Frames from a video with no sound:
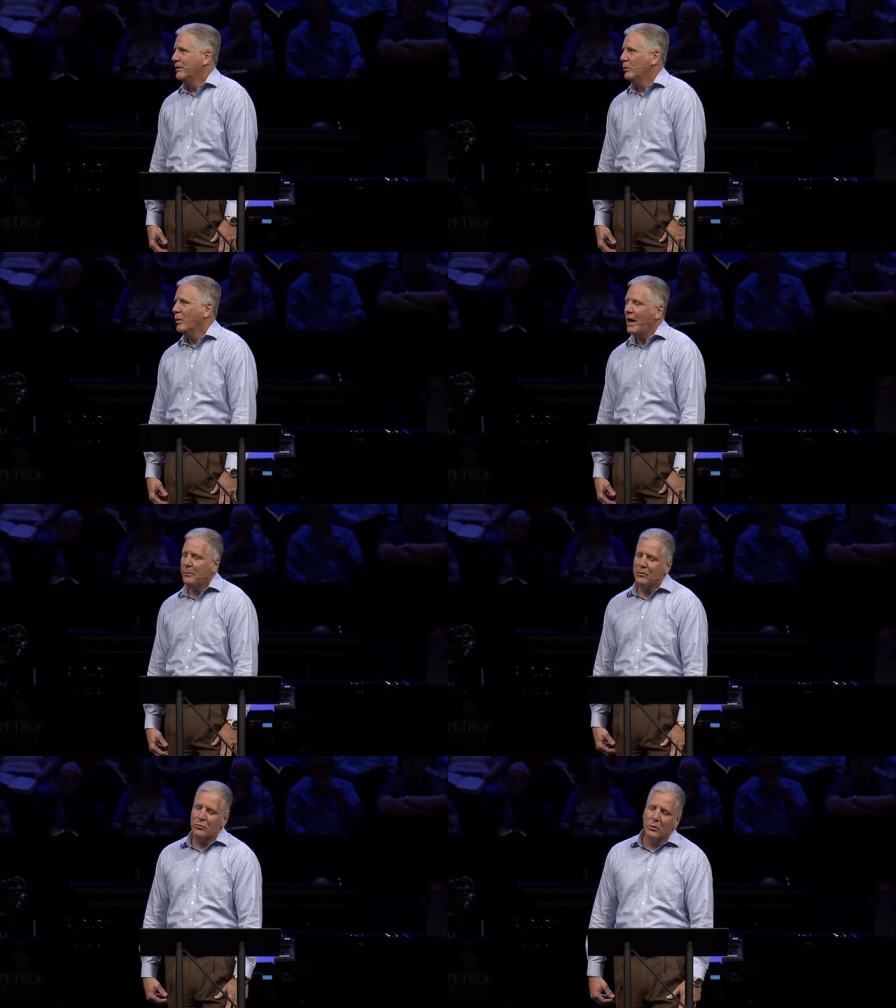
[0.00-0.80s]
You know what
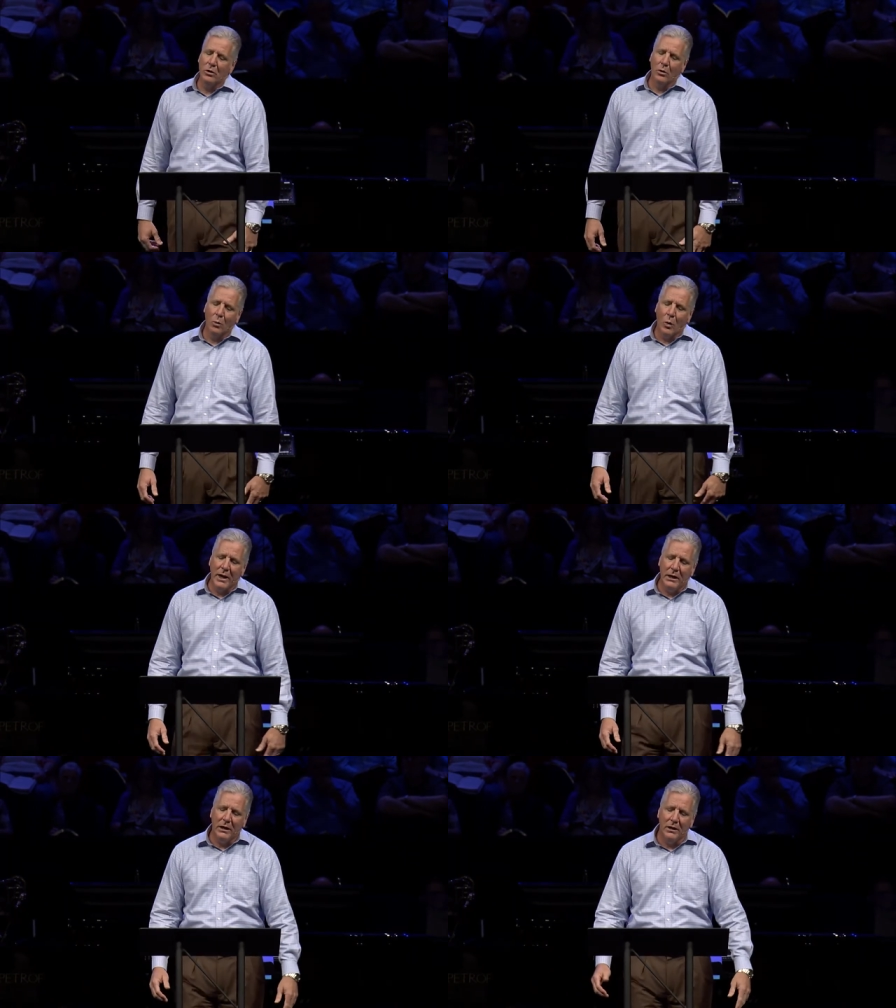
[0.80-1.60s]
happens when you're
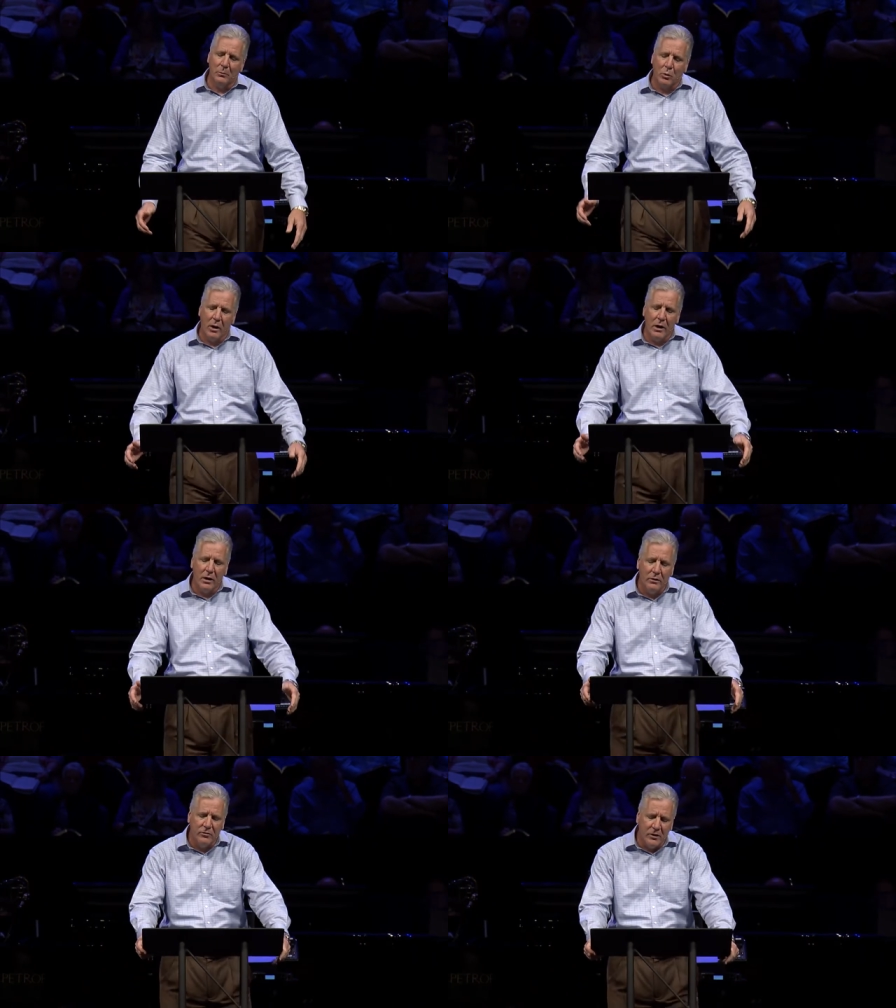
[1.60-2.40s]
waiting in
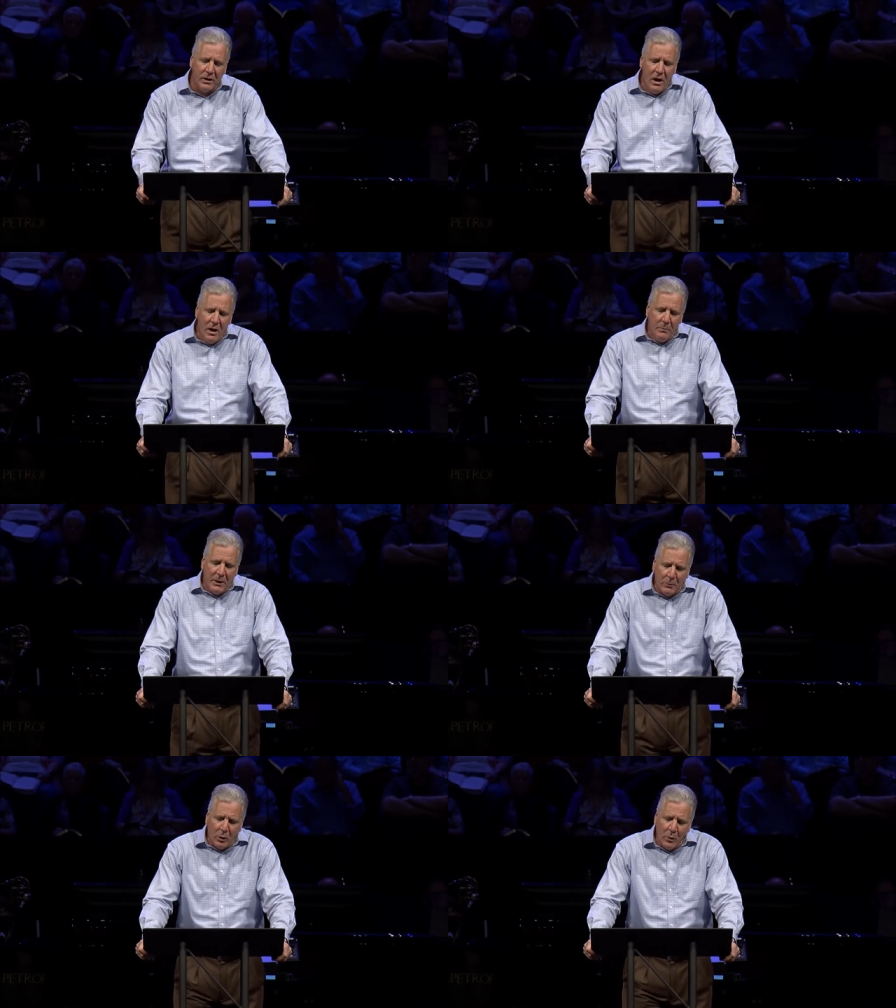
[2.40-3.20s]
prayer is that
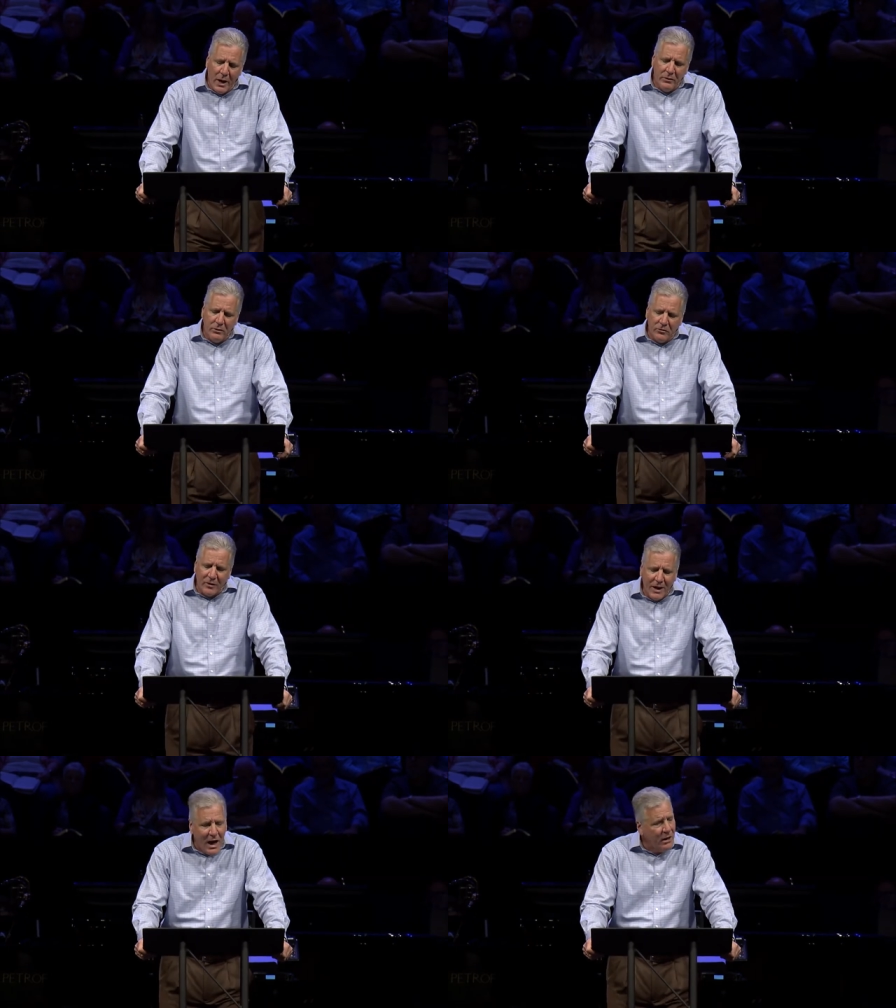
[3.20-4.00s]
people around you will
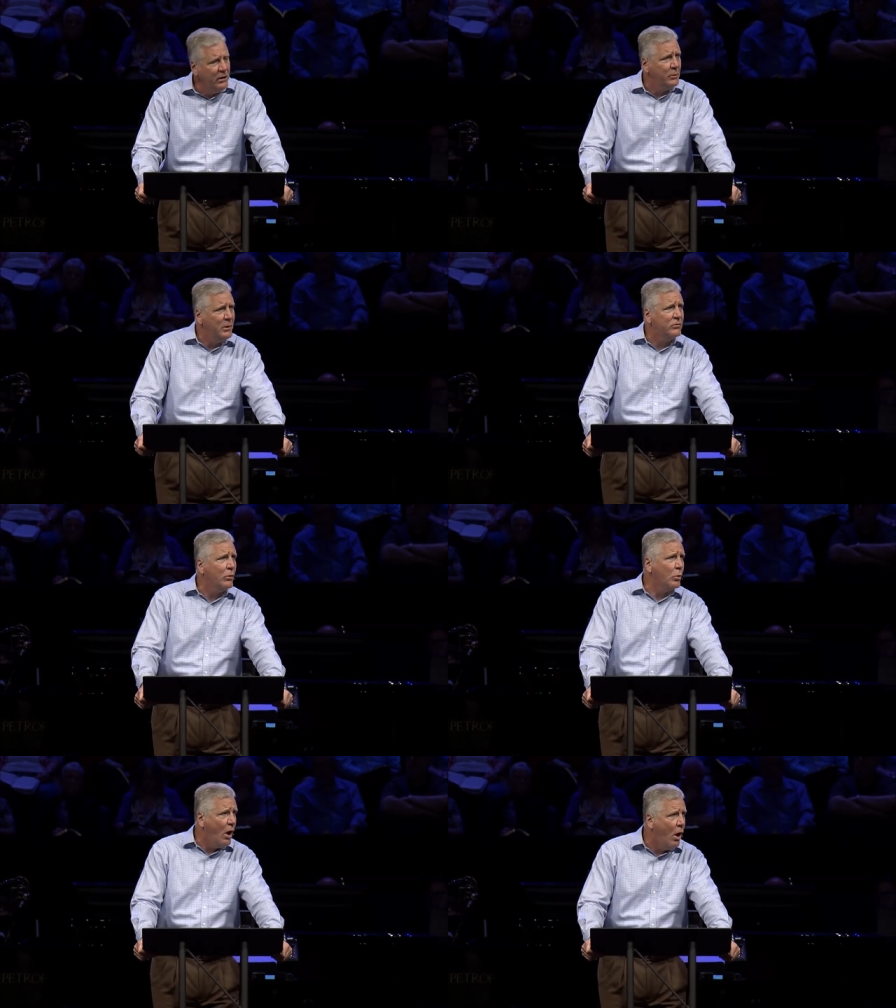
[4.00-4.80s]
say, How can you be so
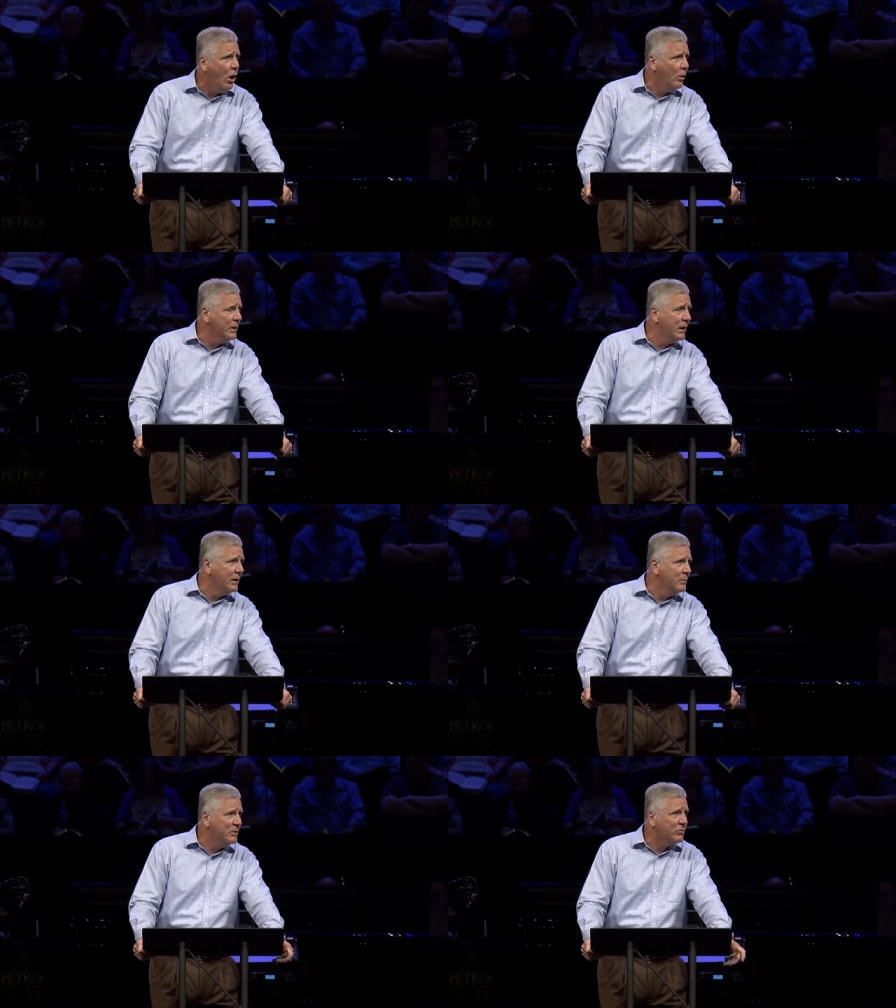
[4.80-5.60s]
calm in
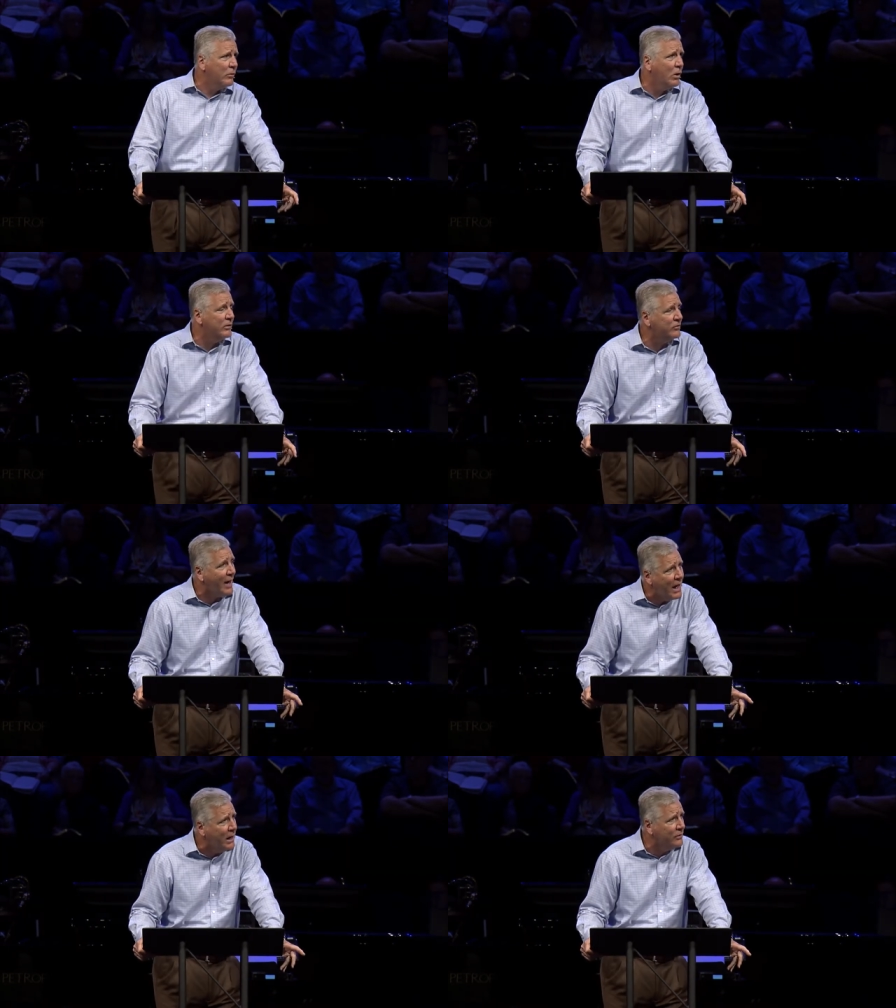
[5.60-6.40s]
the midst of all this
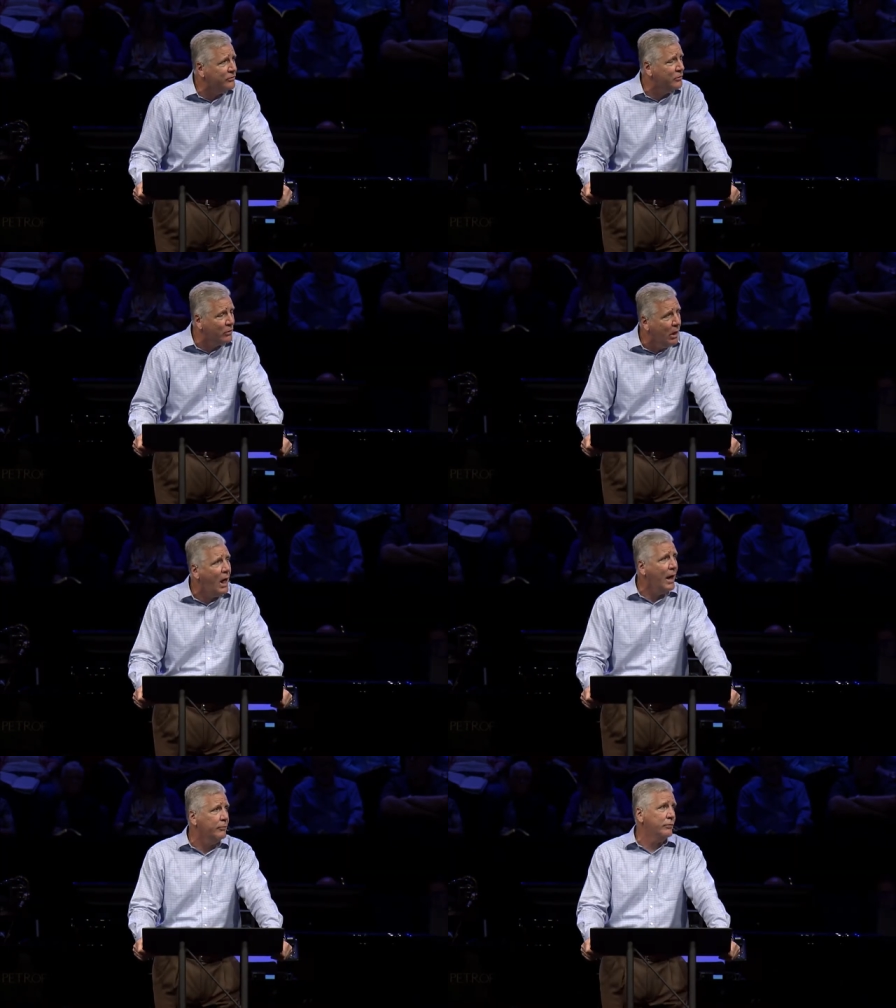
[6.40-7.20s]
chaos in your
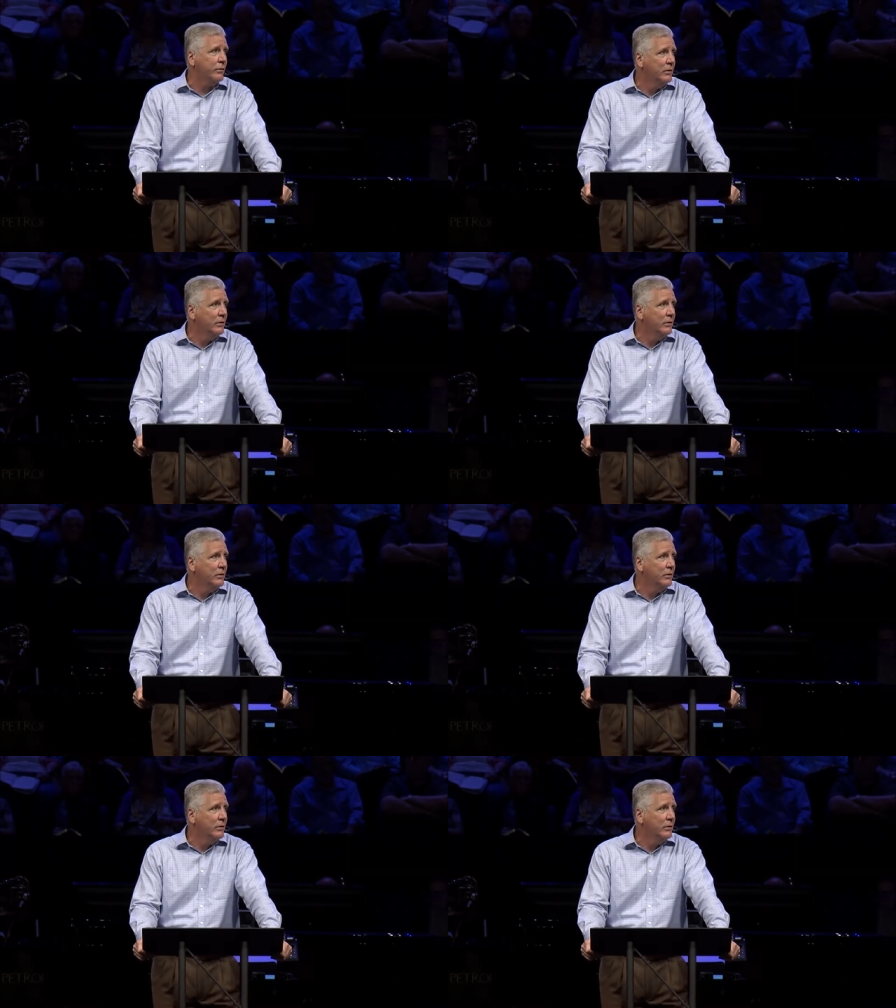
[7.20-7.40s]
life?